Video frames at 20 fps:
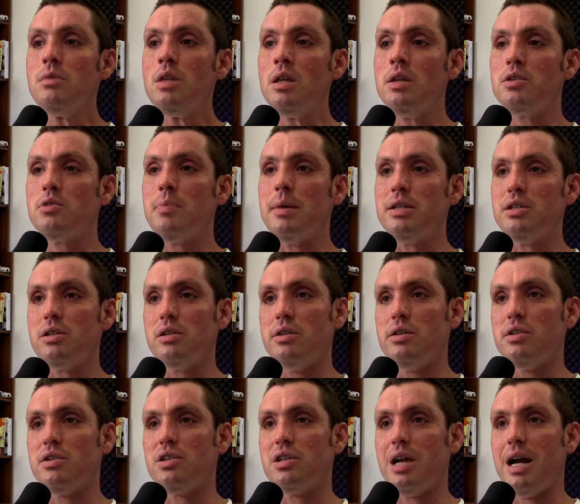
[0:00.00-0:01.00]
it's basically
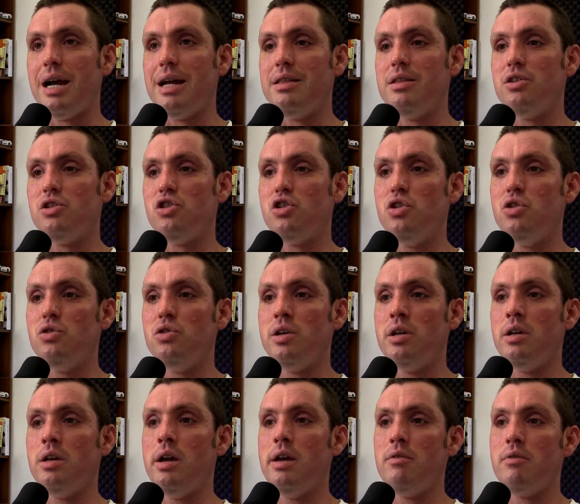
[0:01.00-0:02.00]
this guy that's
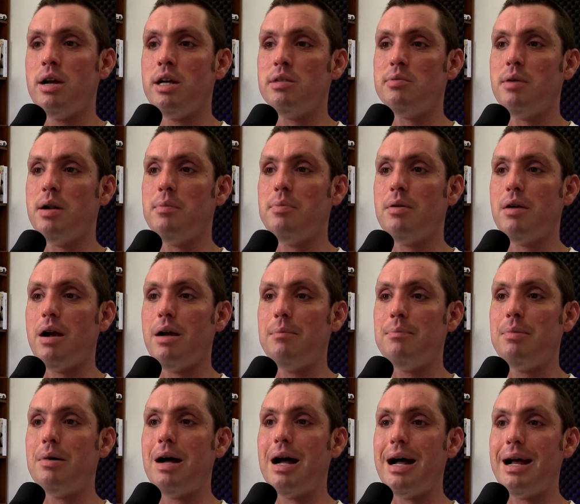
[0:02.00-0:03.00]
using a Raspberry
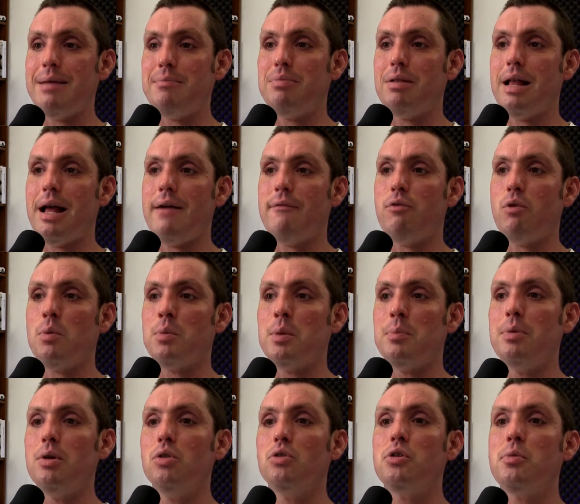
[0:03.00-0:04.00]
Pi platform to
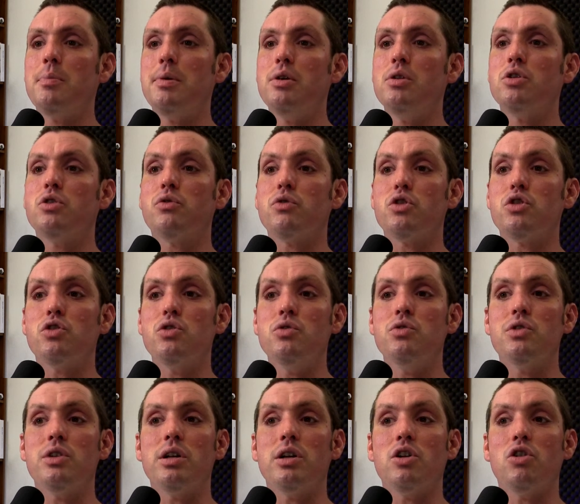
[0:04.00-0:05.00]
build computers for
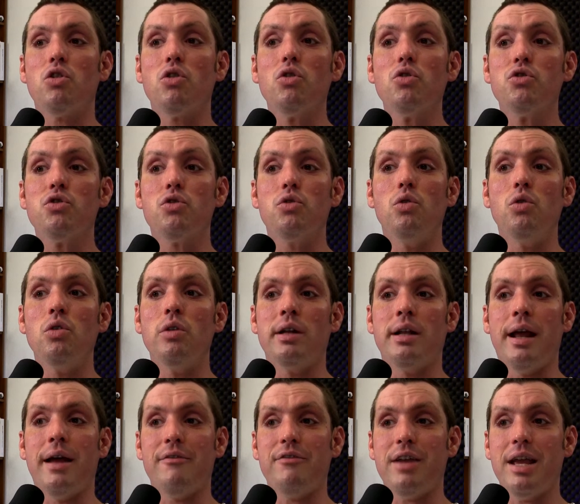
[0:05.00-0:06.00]
students at a girls' school
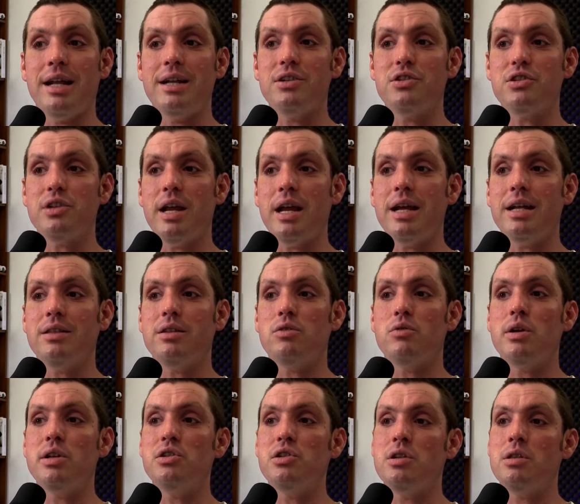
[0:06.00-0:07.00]
in Afghanistan. They're
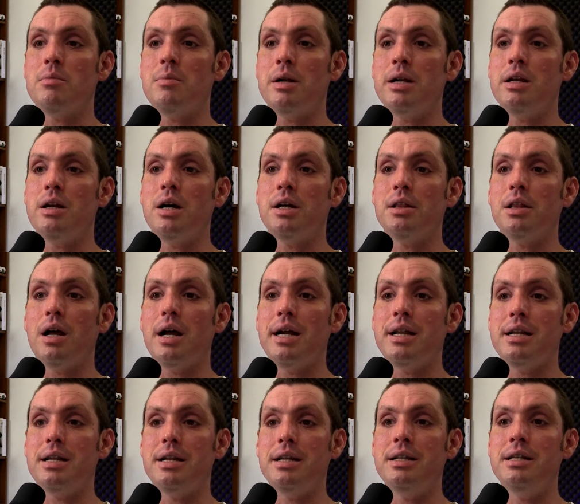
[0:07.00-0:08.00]
raising the money
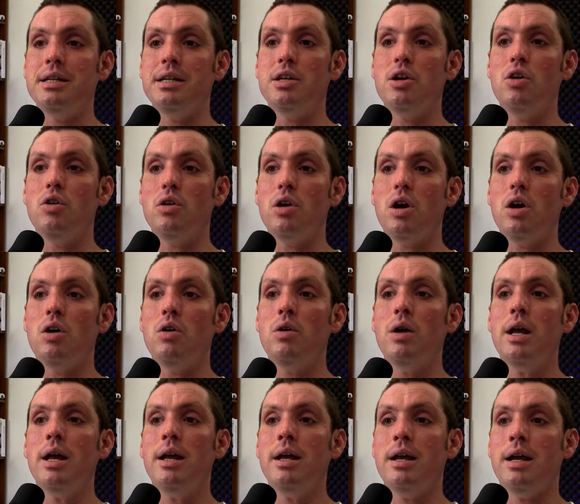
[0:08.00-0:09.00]
online at Indiegogo,
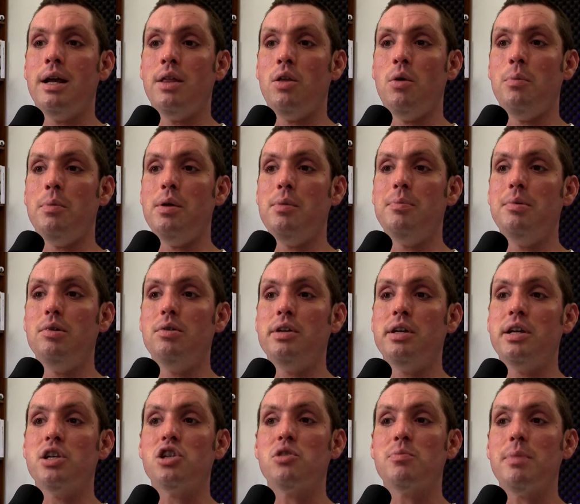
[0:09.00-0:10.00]
and they'll be
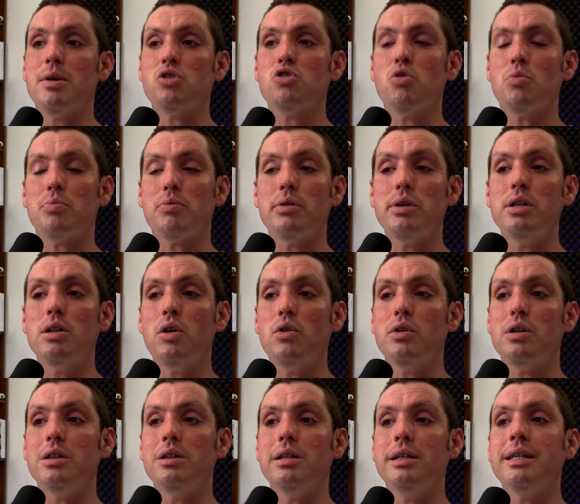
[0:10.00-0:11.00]
building a special
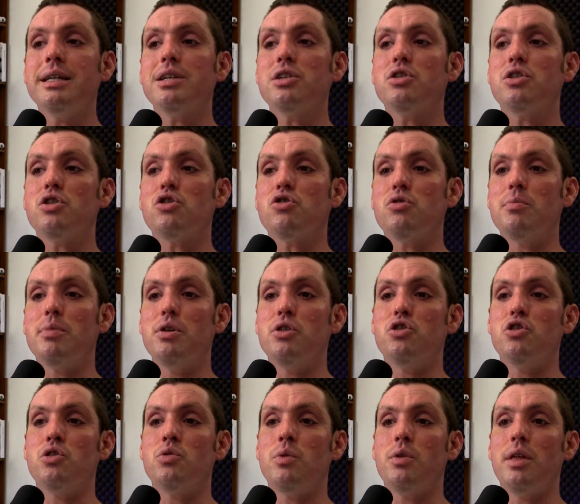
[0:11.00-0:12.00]
preloaded Linux
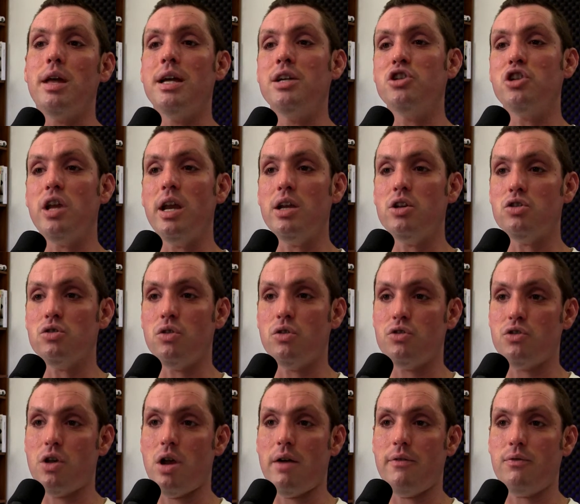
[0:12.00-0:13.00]
distribution with educational
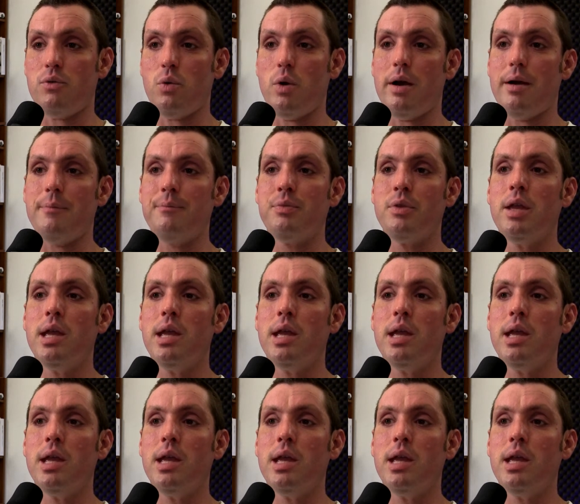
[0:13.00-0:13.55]
software.